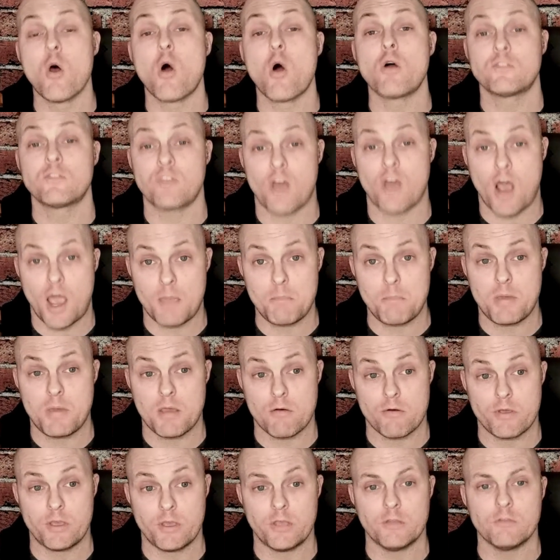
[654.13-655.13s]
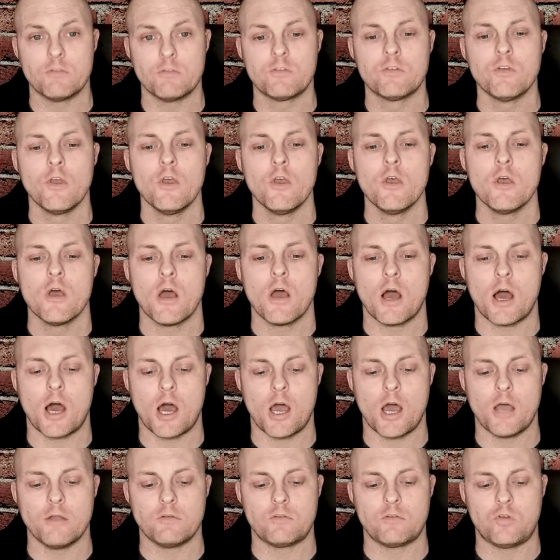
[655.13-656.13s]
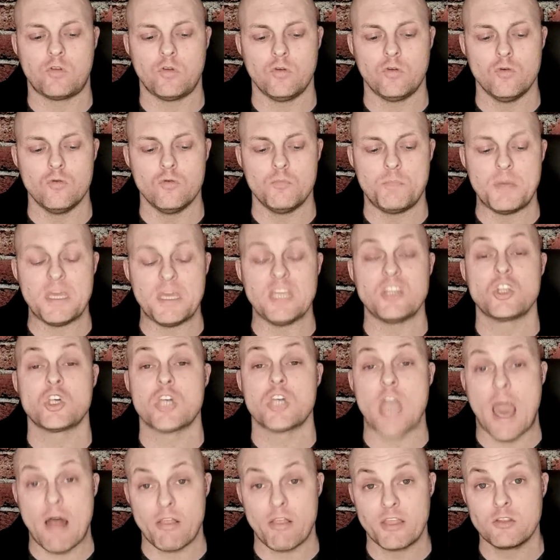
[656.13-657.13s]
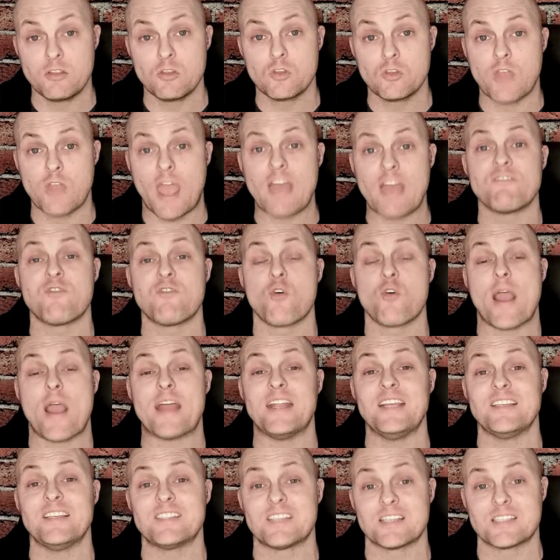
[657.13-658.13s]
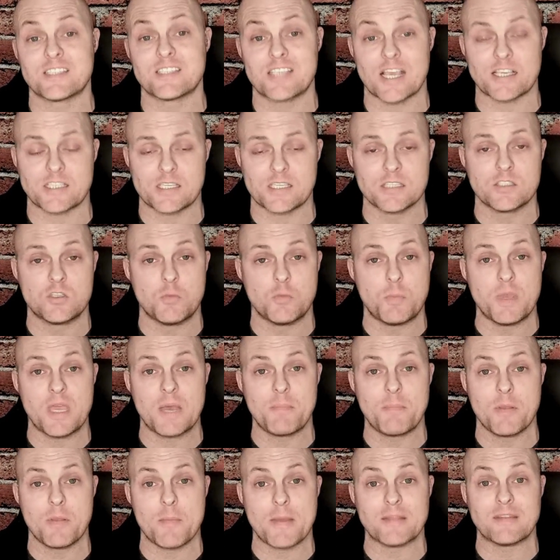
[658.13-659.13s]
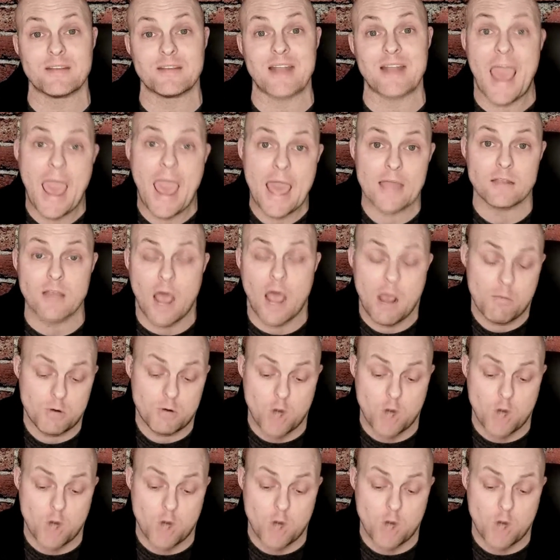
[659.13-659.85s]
time periods to be challenged and for any successes to be implemented. And I would